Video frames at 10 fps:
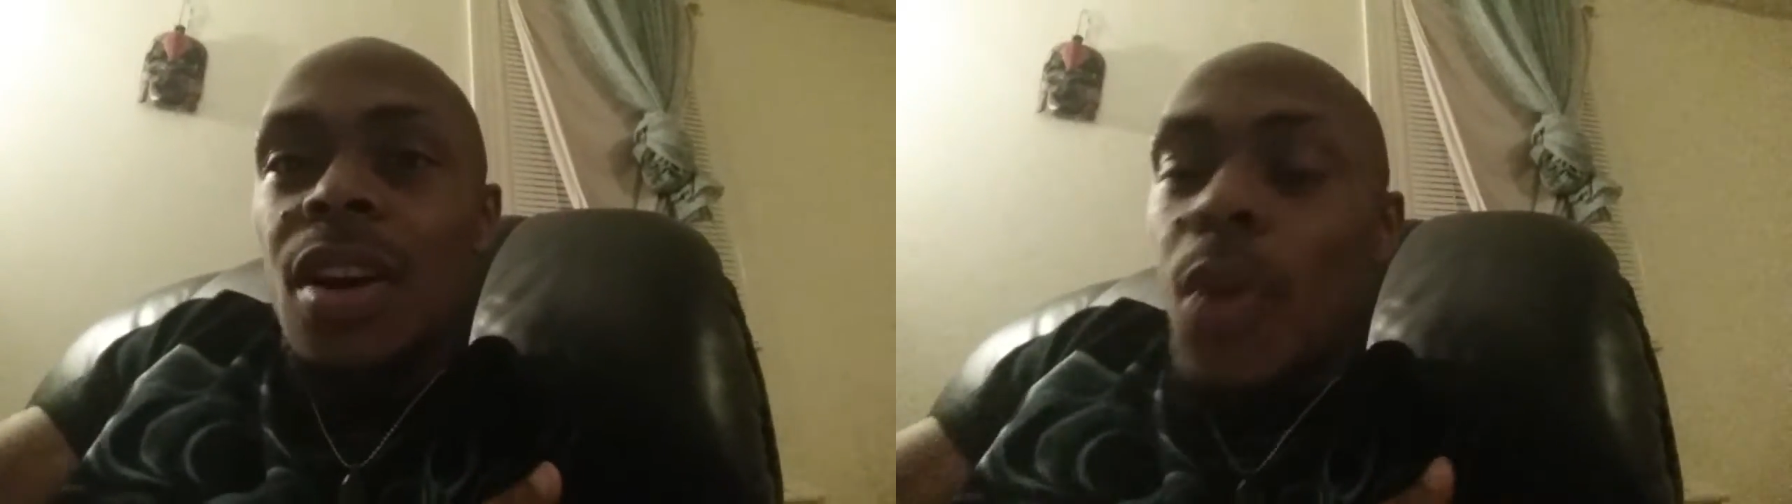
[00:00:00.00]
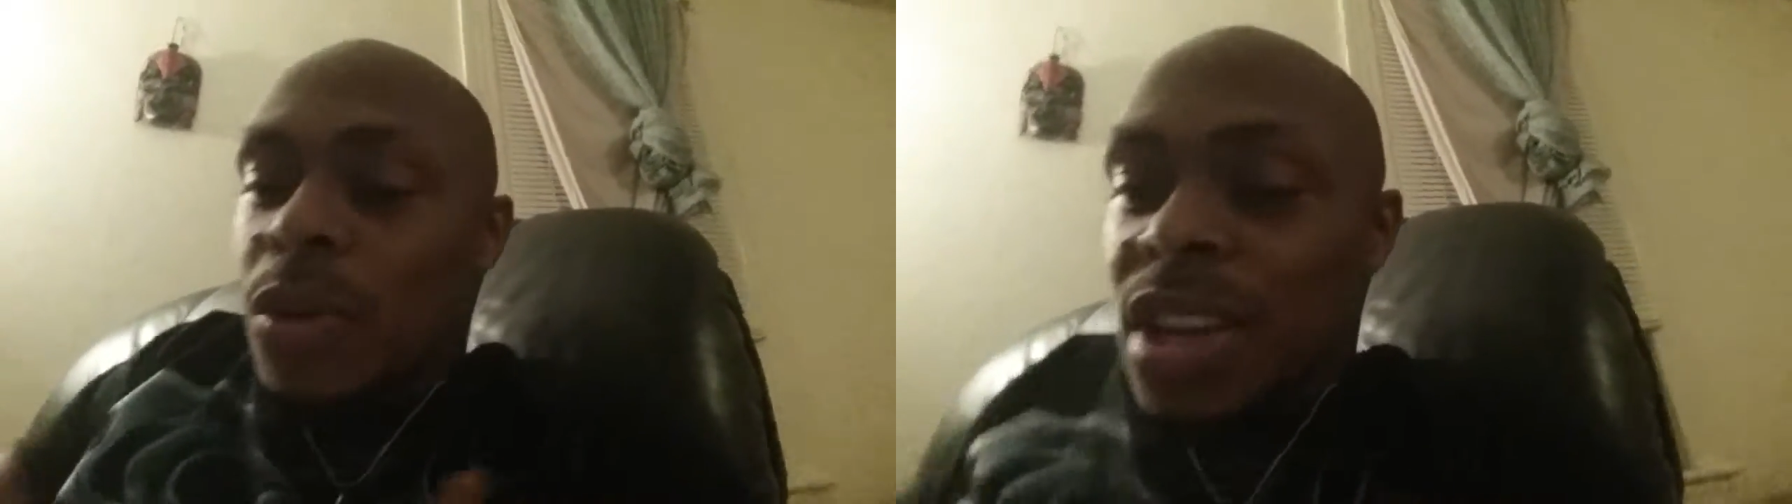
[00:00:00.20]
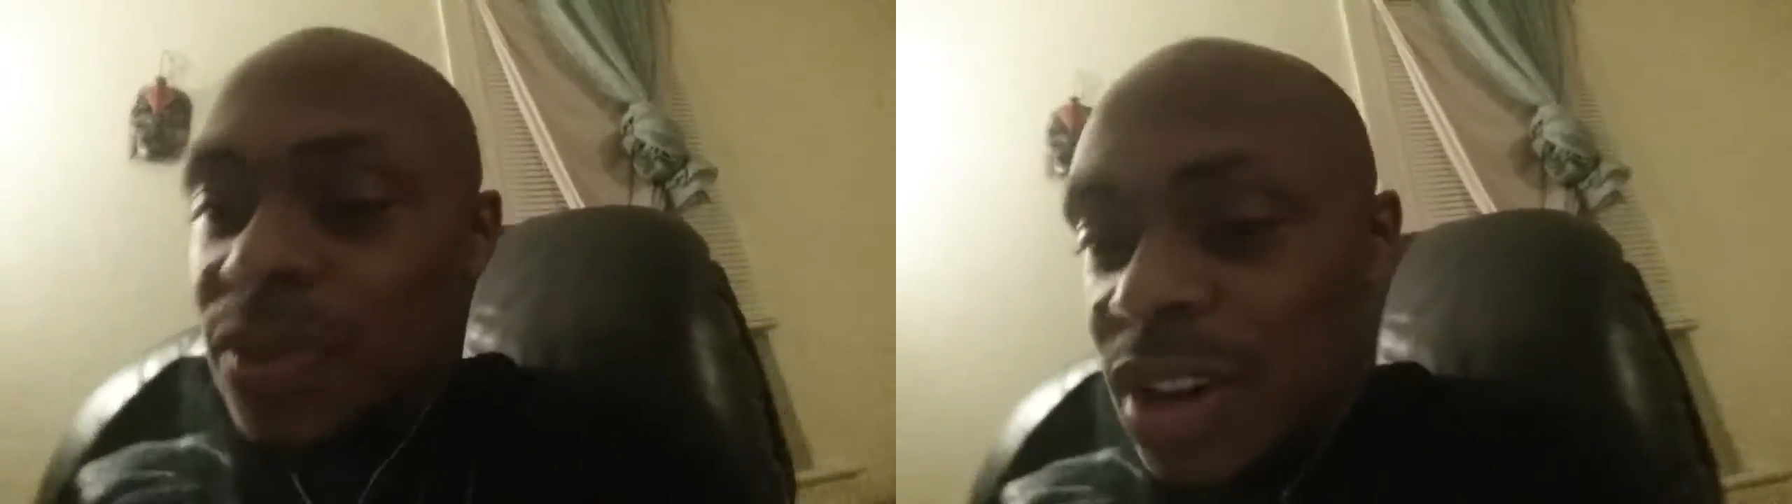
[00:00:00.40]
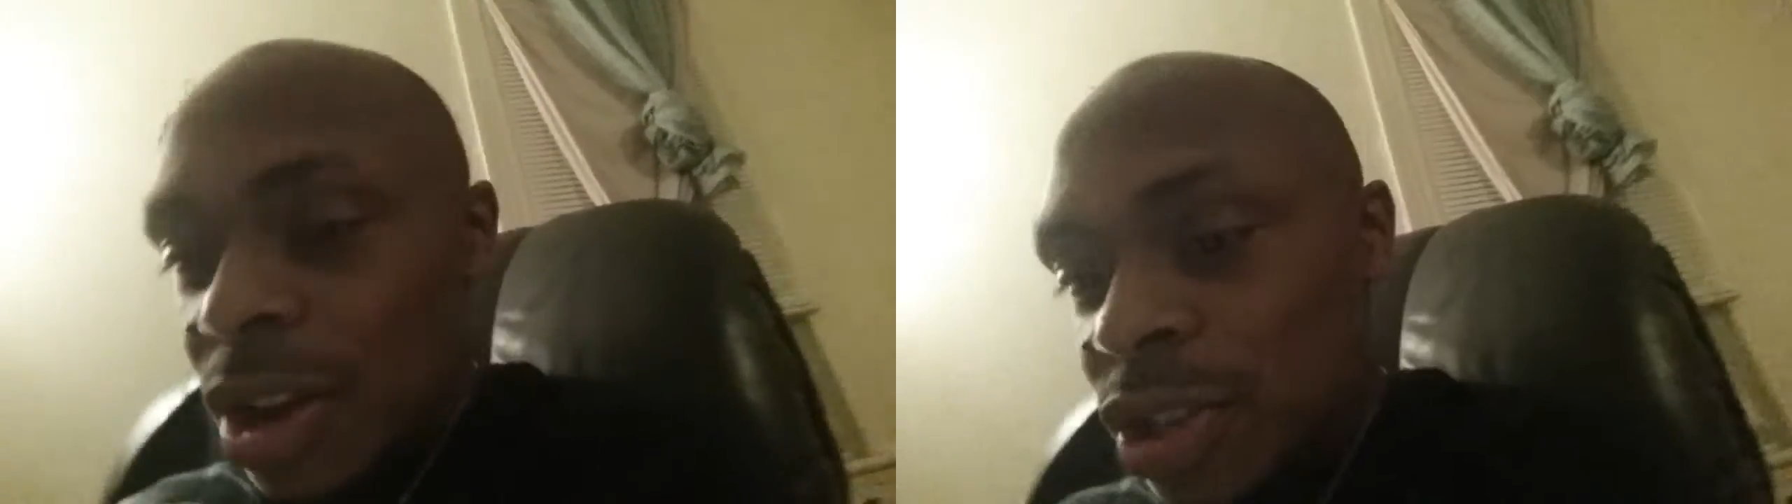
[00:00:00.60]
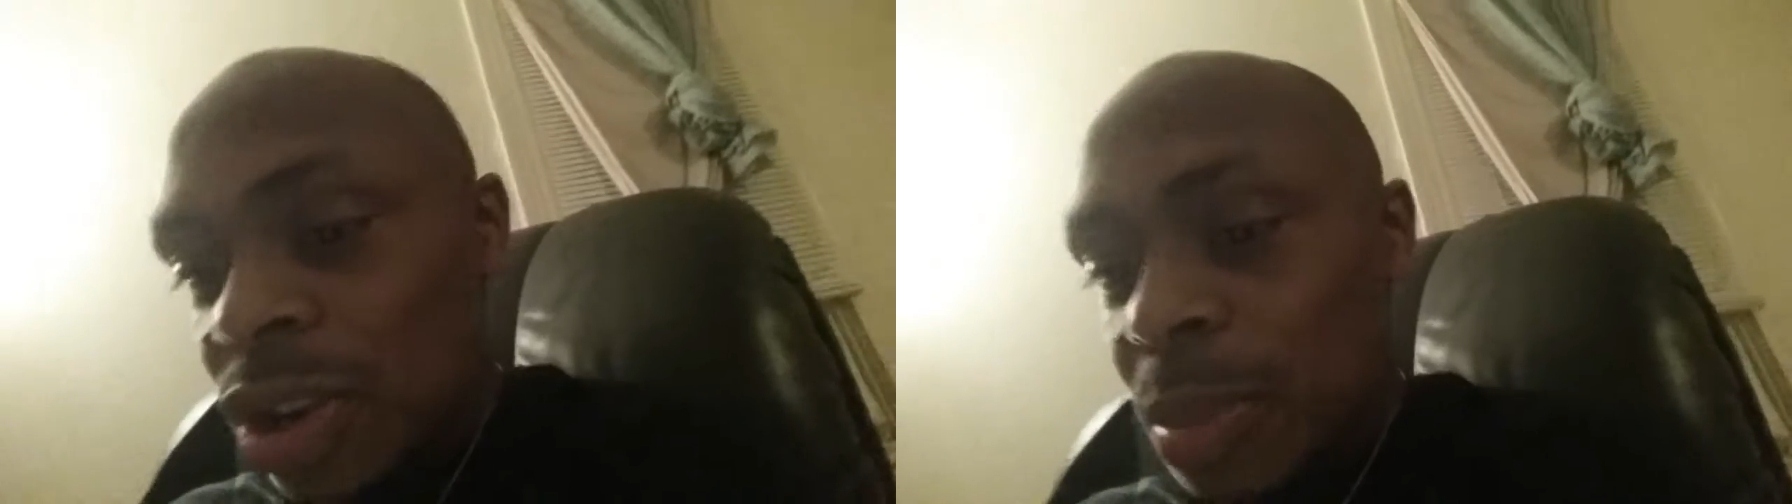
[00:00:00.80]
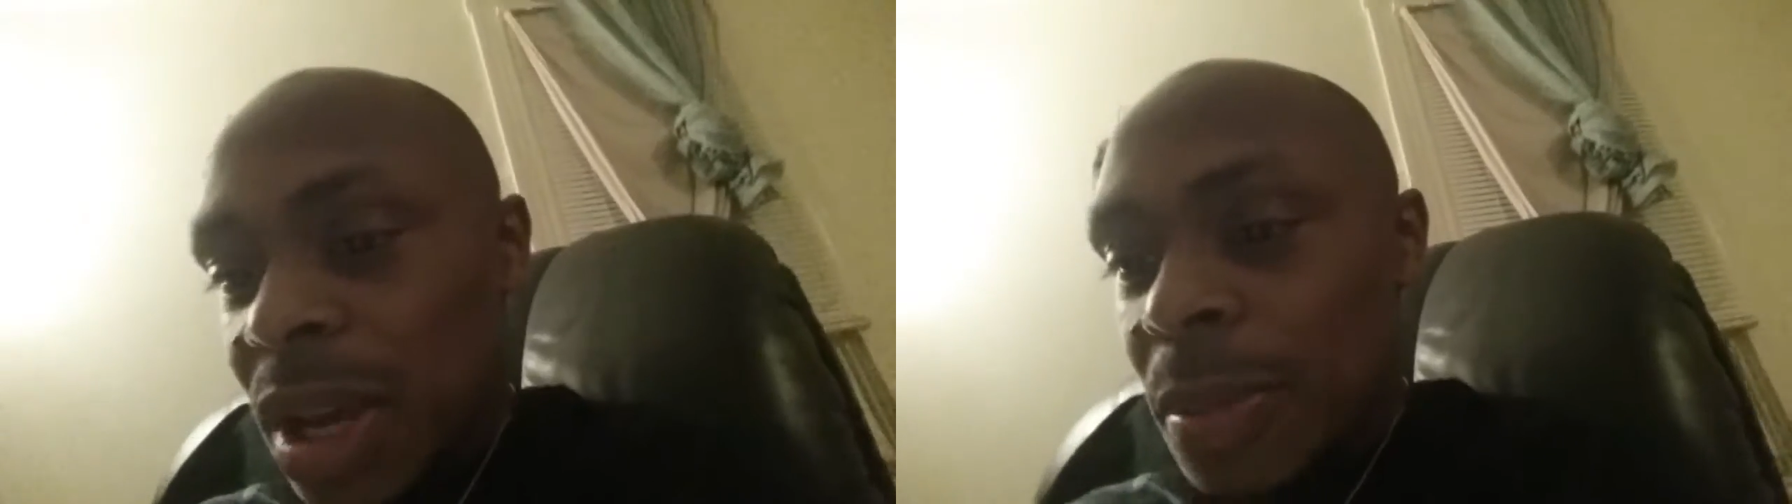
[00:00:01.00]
Well, this video is going to be